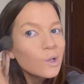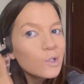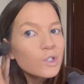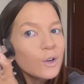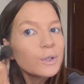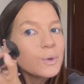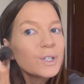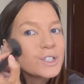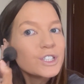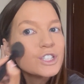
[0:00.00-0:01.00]
Sorry, one
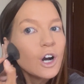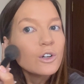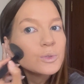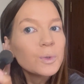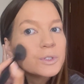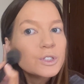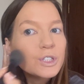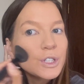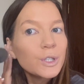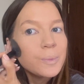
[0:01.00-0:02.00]
of the dogs wants to
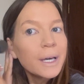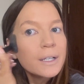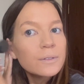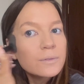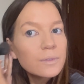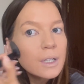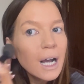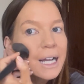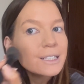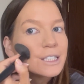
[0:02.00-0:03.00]
come in,
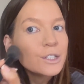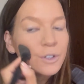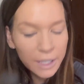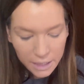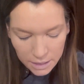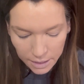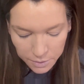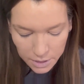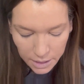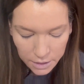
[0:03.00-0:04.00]
acting crazy
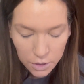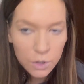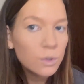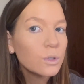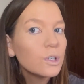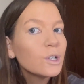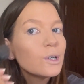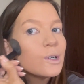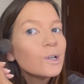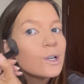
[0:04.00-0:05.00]
outside the door.
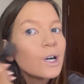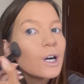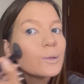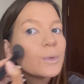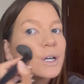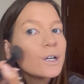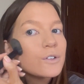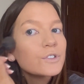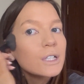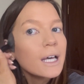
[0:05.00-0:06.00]
I might
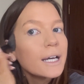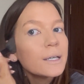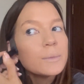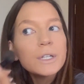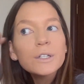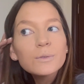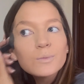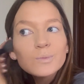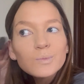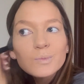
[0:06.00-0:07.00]
have to let him in
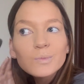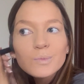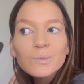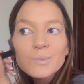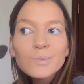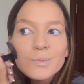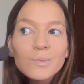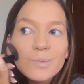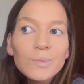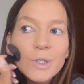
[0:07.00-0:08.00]

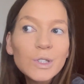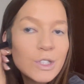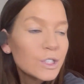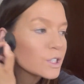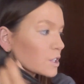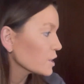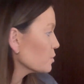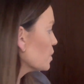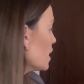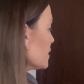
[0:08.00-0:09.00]
because he's gonna go
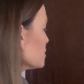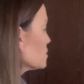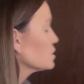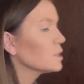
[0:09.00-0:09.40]
wild.